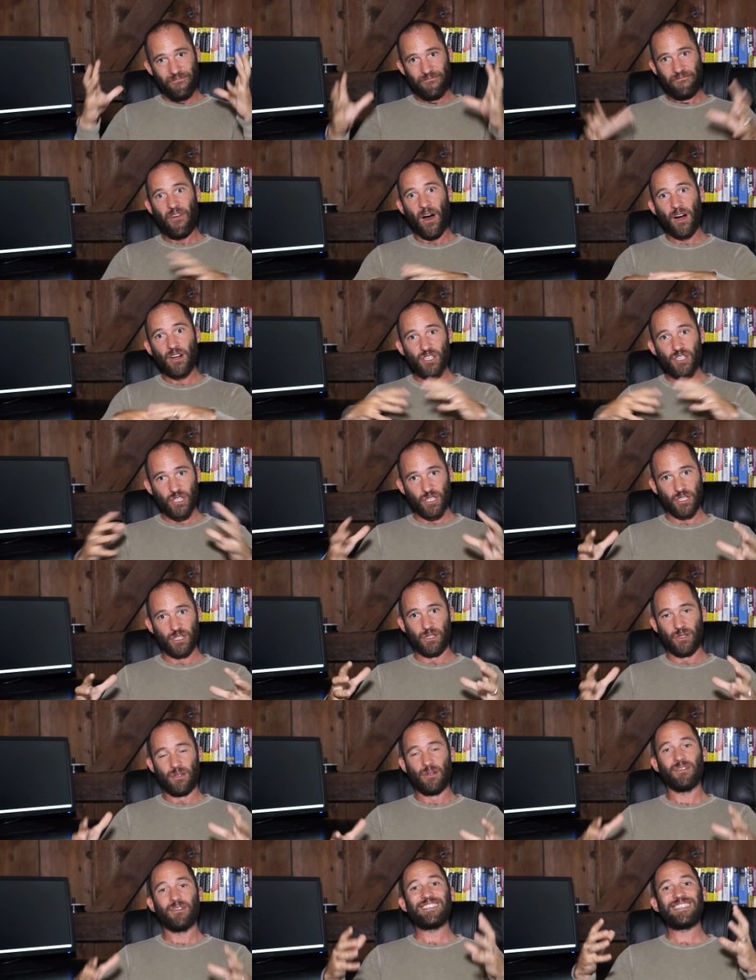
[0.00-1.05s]

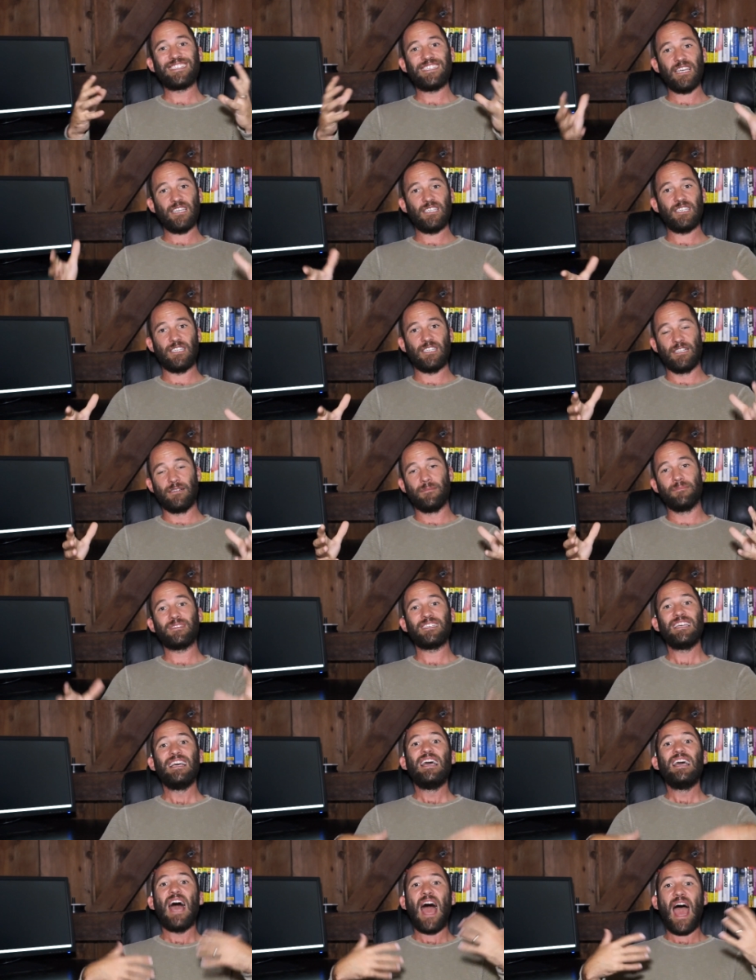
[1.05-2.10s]
functional systems
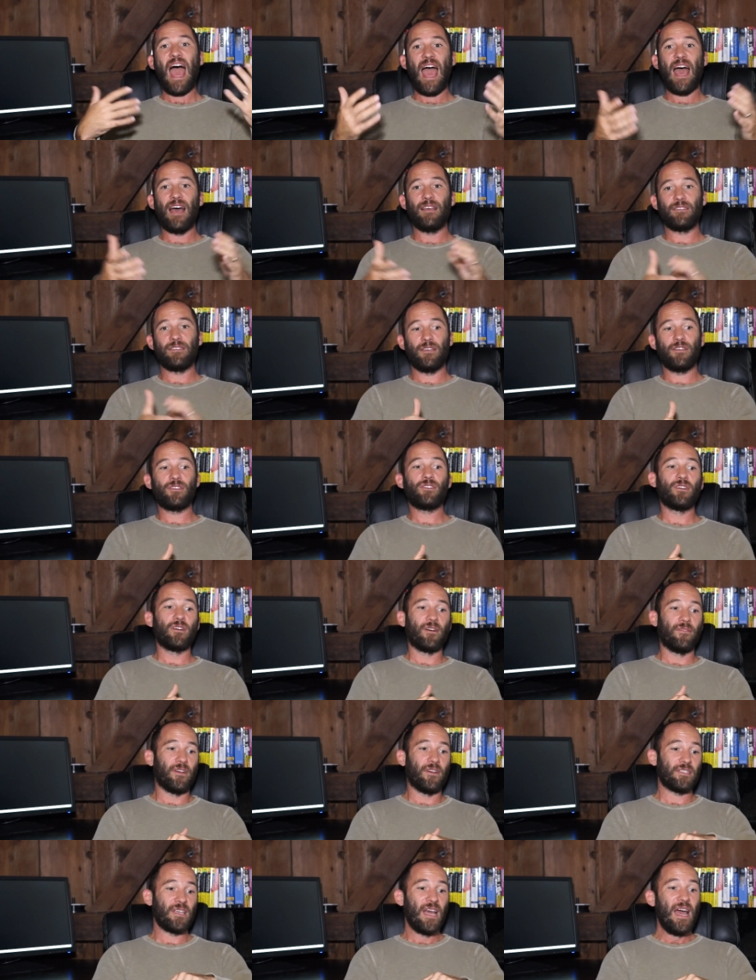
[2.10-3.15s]
as a
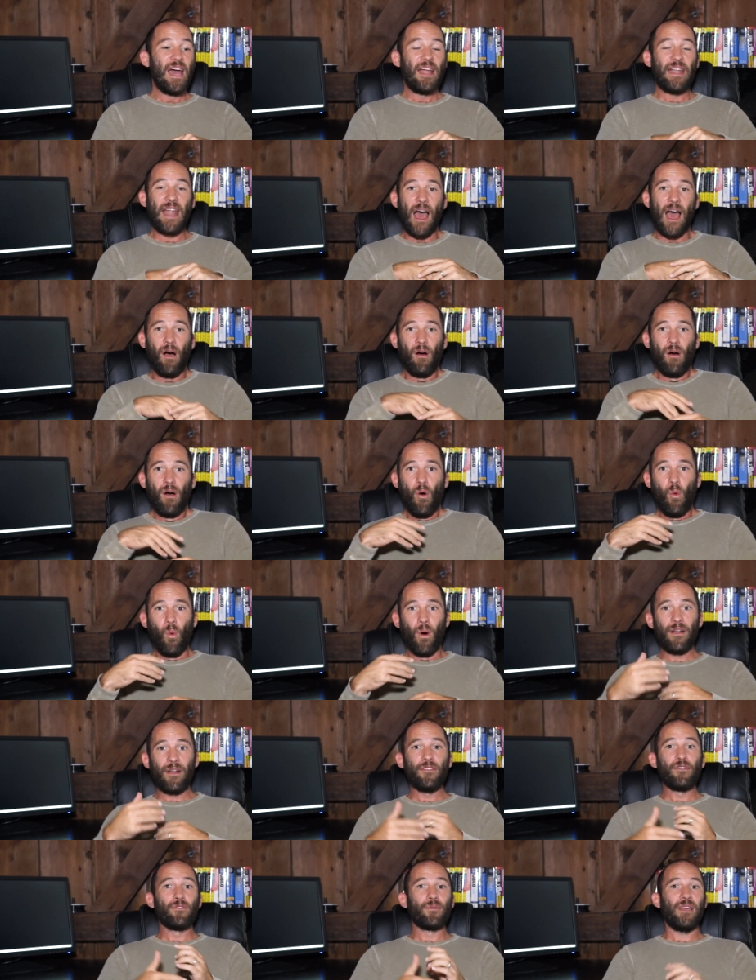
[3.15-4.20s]
service. Now,
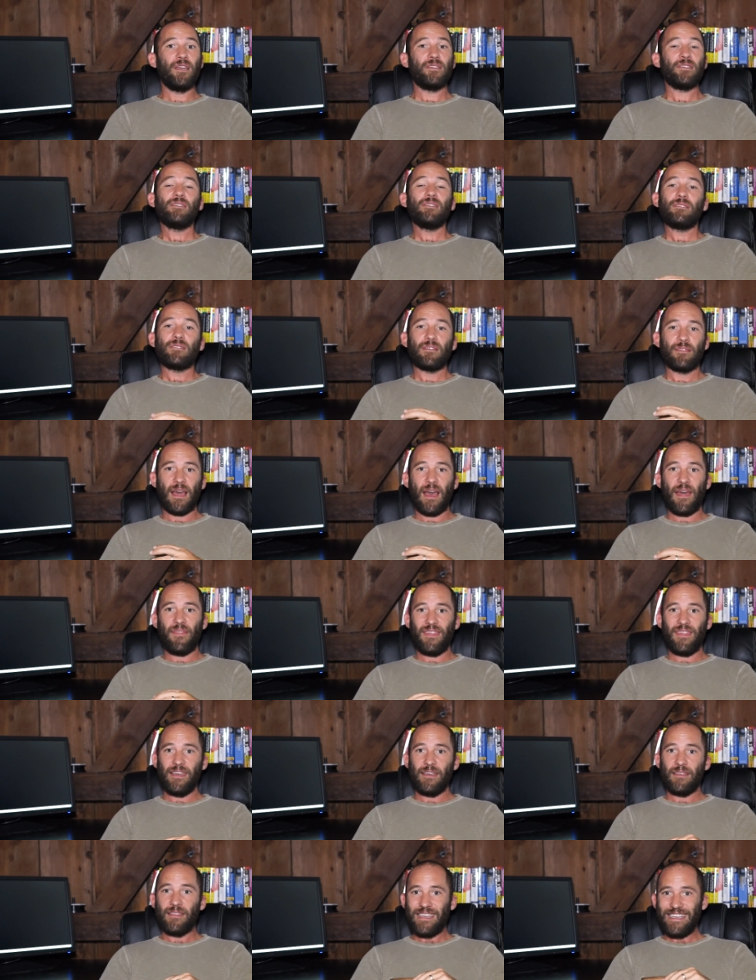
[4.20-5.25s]
one of the reasons that
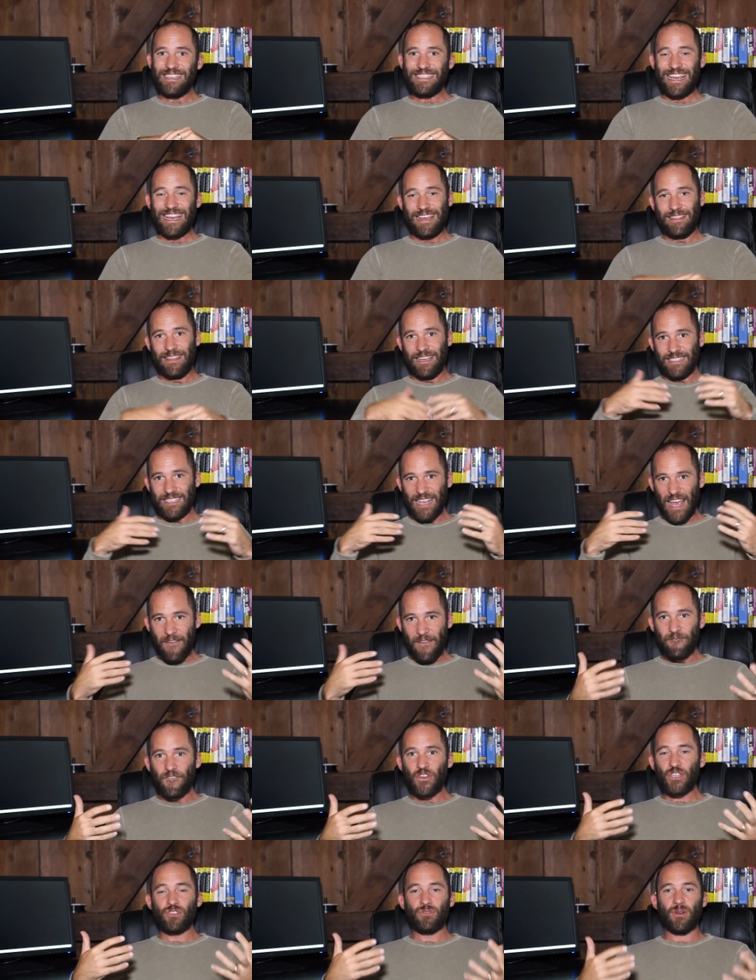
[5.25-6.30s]
the, these, these
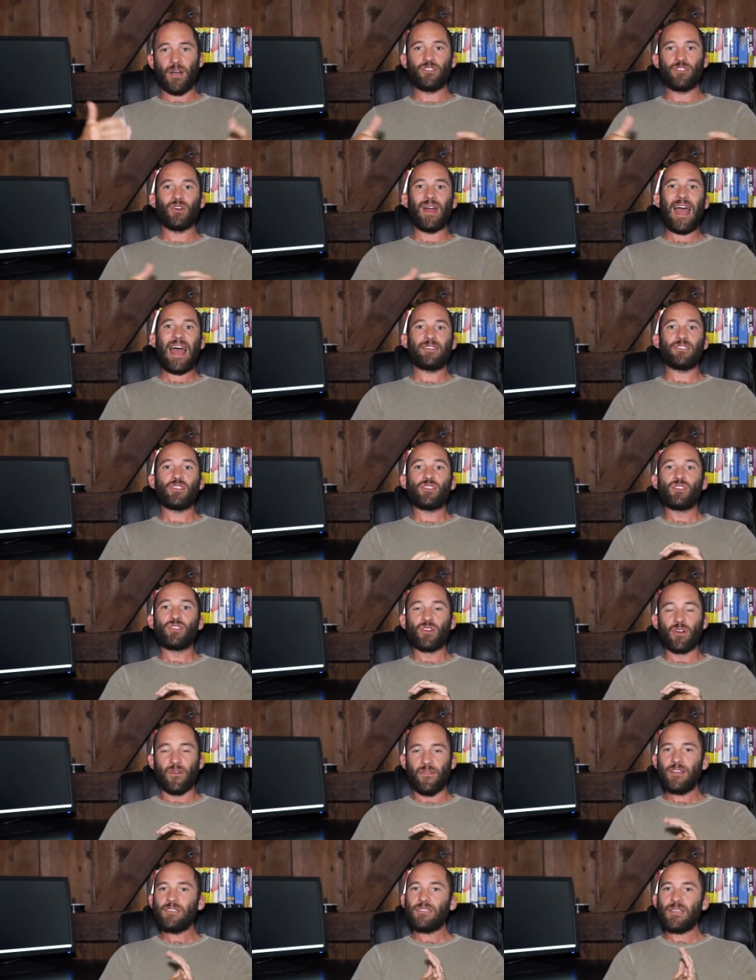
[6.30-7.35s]
infrastructure as a
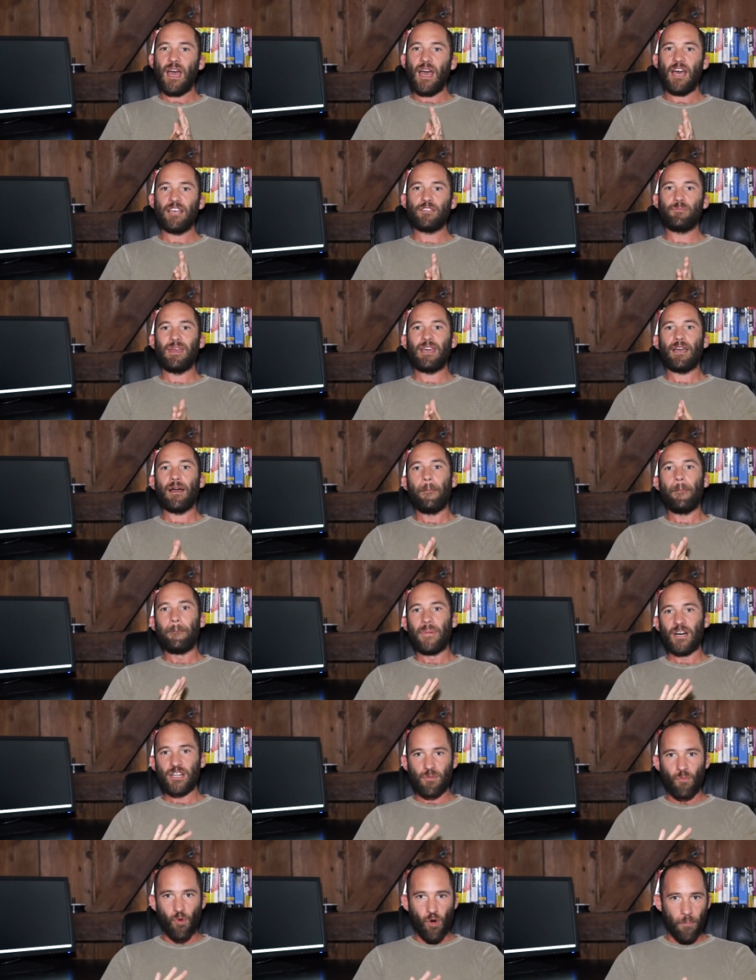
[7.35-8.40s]
service has become
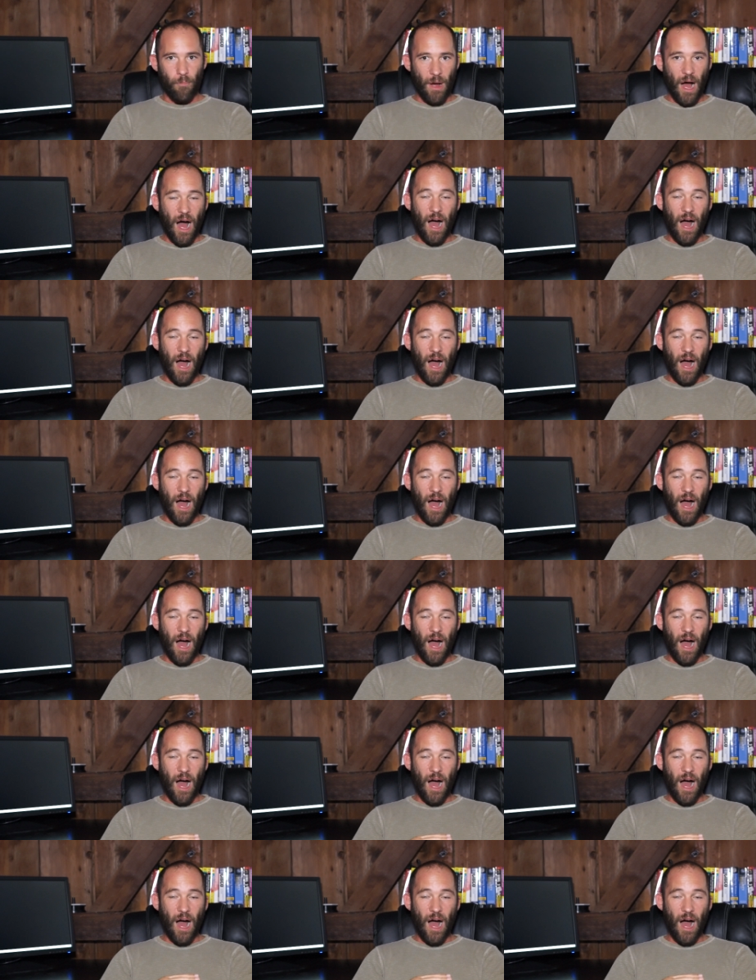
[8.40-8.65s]
much more